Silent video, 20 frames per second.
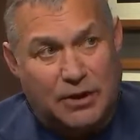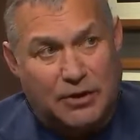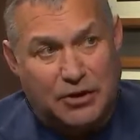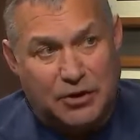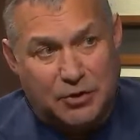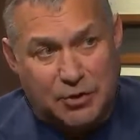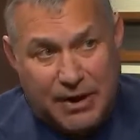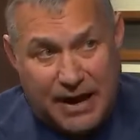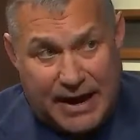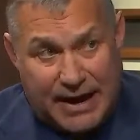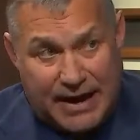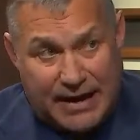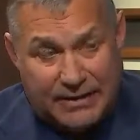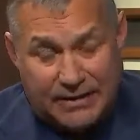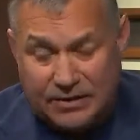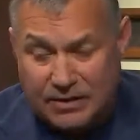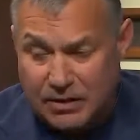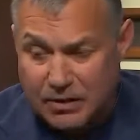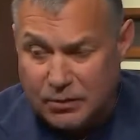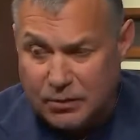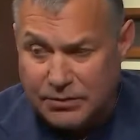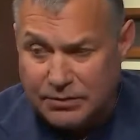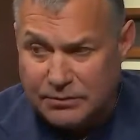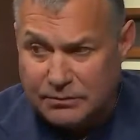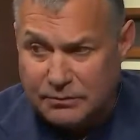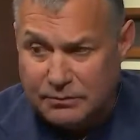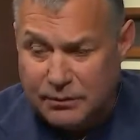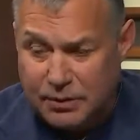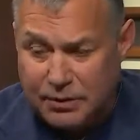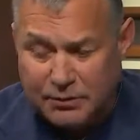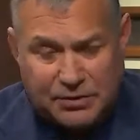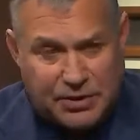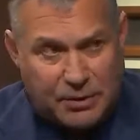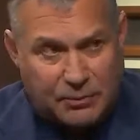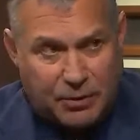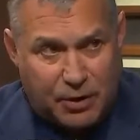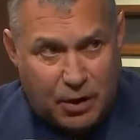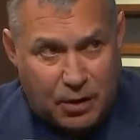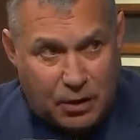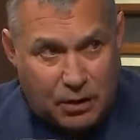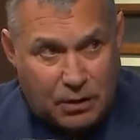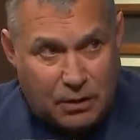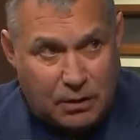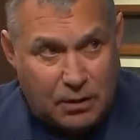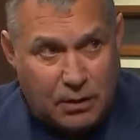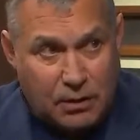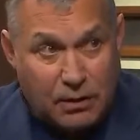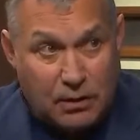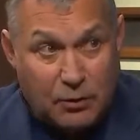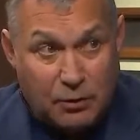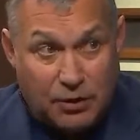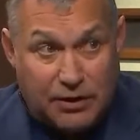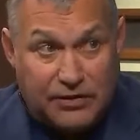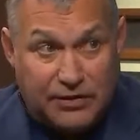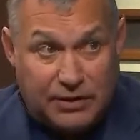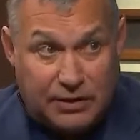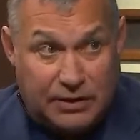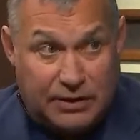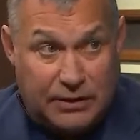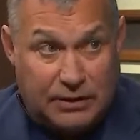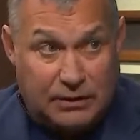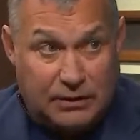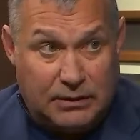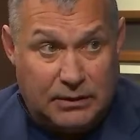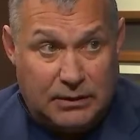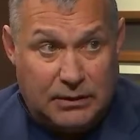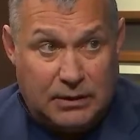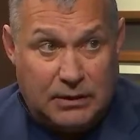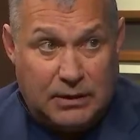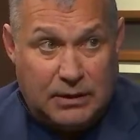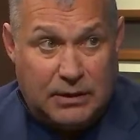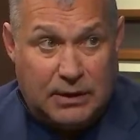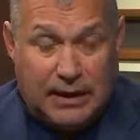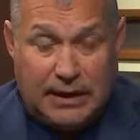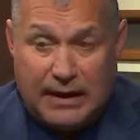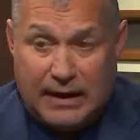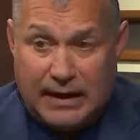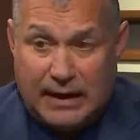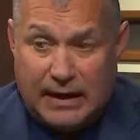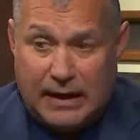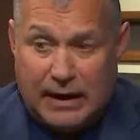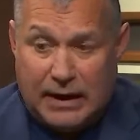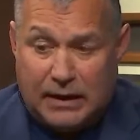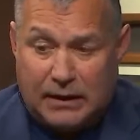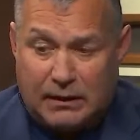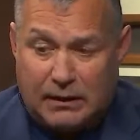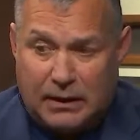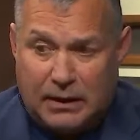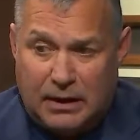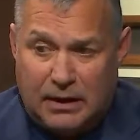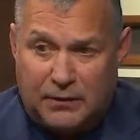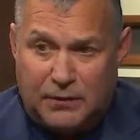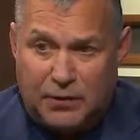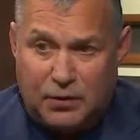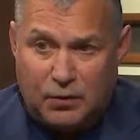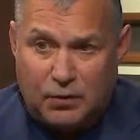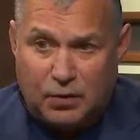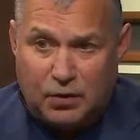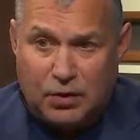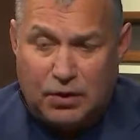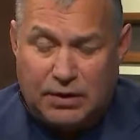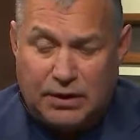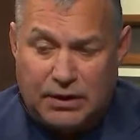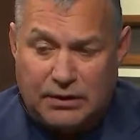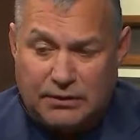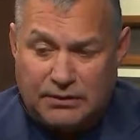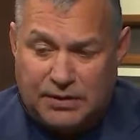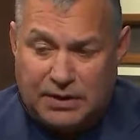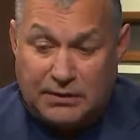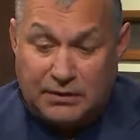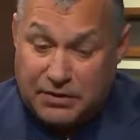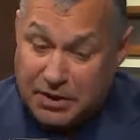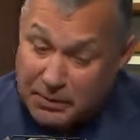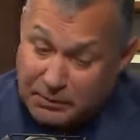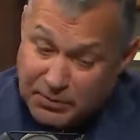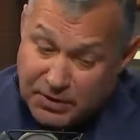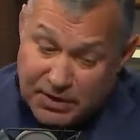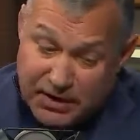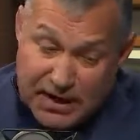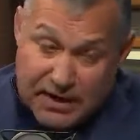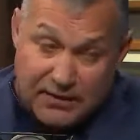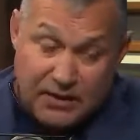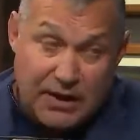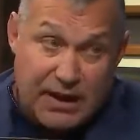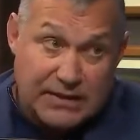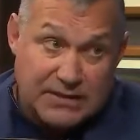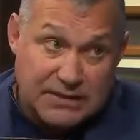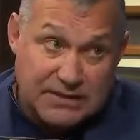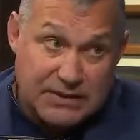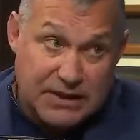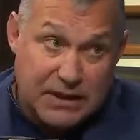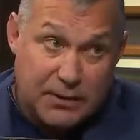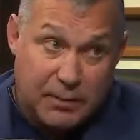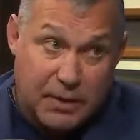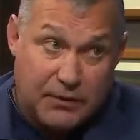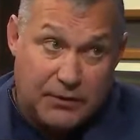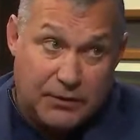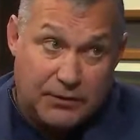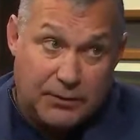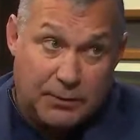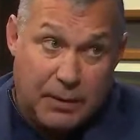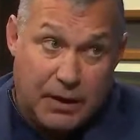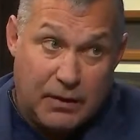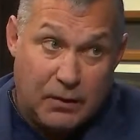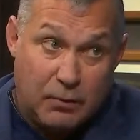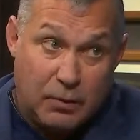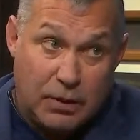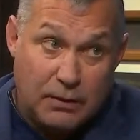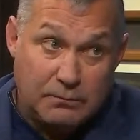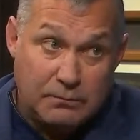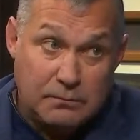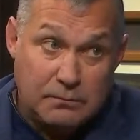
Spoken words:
And you and I had dinner with, Tim Cook recently. And if you look at Tim's going to have a lot to say about this, by the way.